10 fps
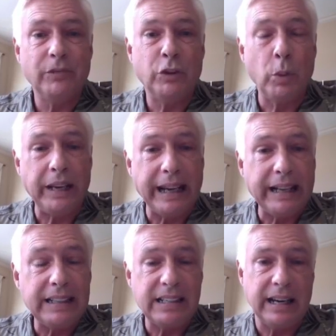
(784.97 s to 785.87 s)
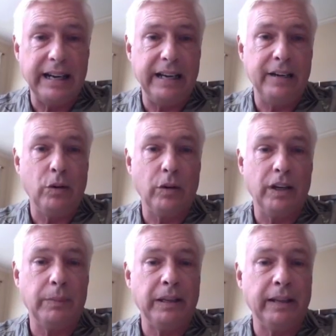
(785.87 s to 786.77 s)
do we get excited only
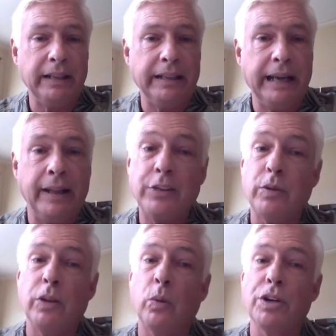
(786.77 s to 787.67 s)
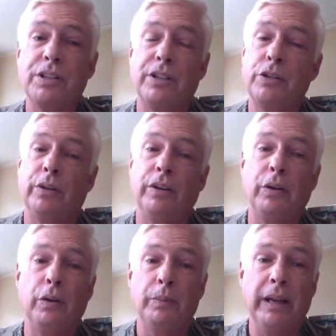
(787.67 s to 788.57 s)
to be let down? That's one of the worst things you can
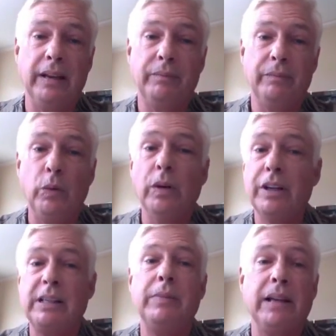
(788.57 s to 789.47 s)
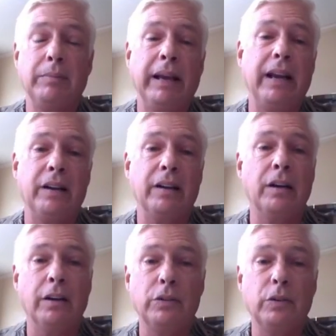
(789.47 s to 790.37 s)
do to me. You want to see me get mad on
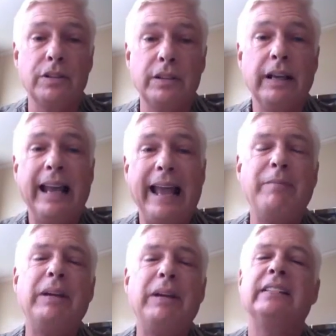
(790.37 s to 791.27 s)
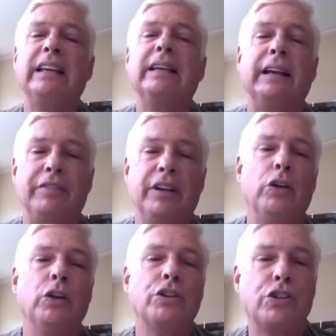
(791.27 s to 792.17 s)
a golf course? Have me think I've
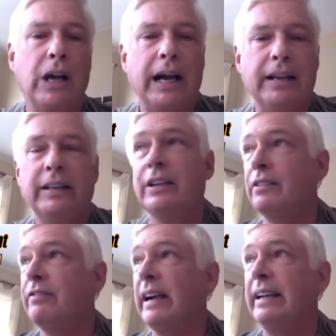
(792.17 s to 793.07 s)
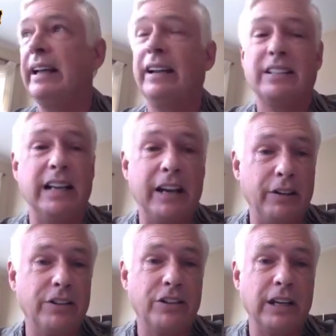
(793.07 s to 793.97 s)
hit a good shot, and then you find out it's
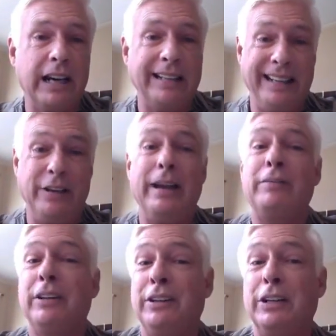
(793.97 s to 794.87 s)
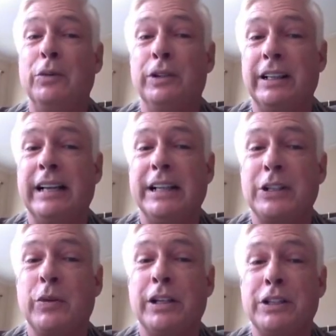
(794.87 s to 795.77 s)
not a good shot. Now you have to deal with the
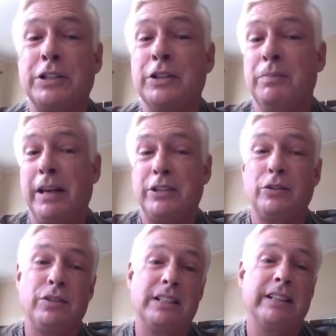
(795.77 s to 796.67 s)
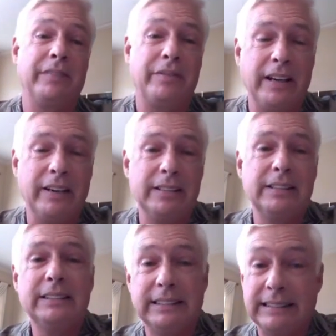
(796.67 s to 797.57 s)
consequences of the mess you just left there.
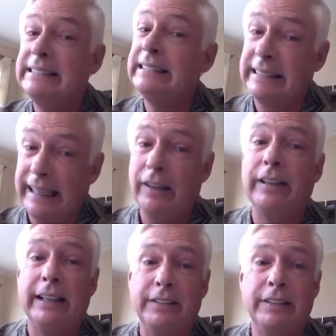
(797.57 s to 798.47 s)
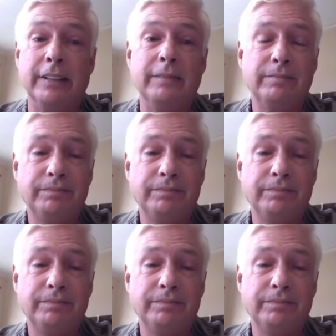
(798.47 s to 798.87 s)
That'll get to you.